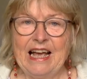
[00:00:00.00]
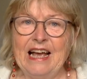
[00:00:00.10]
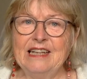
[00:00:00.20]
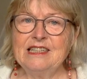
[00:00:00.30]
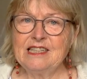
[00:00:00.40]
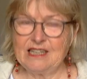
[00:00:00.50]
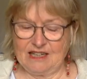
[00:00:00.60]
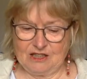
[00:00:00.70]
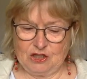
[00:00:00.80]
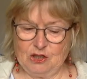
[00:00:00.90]
and
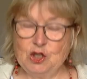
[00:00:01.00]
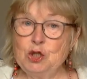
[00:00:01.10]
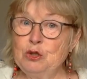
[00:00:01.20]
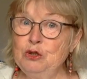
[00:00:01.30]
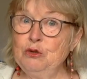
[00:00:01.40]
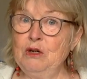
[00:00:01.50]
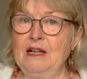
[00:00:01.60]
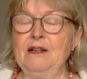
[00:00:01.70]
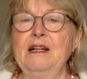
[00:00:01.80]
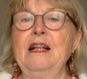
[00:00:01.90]
start to
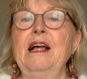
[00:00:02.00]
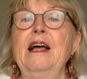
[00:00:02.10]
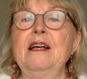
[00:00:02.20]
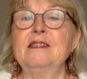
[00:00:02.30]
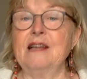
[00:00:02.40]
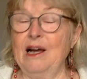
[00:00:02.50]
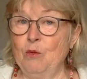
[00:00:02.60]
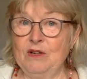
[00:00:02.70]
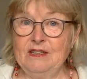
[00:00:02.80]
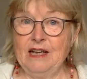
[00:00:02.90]
doodle, as I
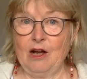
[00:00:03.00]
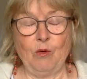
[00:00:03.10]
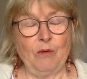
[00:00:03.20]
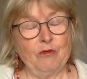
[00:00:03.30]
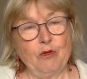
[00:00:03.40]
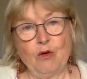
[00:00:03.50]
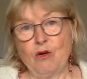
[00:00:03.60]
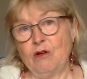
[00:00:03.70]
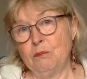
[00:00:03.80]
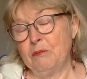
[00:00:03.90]
will now
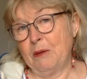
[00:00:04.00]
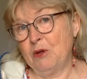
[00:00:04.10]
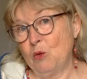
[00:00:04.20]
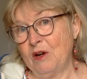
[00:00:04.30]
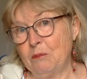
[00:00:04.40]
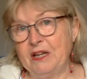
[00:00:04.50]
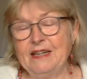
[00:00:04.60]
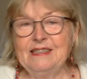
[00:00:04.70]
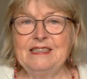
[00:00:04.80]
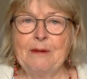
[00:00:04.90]
for maybe one
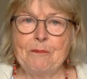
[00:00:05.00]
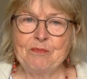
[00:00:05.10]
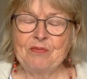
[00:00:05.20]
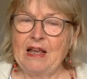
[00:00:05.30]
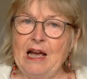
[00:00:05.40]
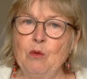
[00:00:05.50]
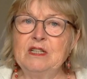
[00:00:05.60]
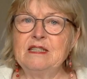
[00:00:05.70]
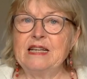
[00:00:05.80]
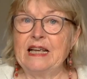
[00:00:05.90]
minute. I
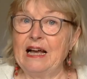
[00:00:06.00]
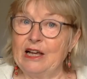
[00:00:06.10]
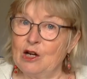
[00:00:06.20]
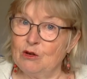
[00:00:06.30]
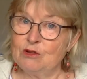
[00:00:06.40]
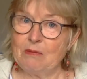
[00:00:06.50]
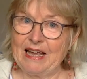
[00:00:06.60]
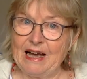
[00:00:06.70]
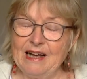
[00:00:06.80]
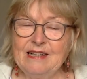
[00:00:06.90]
will see. I close my
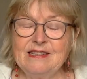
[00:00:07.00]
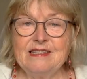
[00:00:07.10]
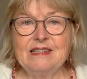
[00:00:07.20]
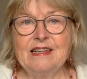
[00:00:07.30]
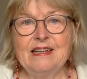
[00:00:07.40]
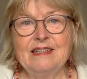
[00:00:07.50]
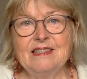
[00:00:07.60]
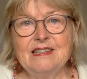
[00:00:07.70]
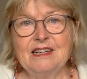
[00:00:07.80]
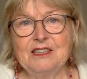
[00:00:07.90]
eyes and
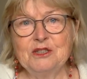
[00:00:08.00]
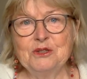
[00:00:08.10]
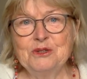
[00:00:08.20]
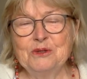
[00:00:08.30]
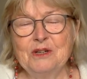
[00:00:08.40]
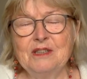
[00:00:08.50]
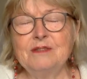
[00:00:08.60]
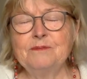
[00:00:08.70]
start to doodle.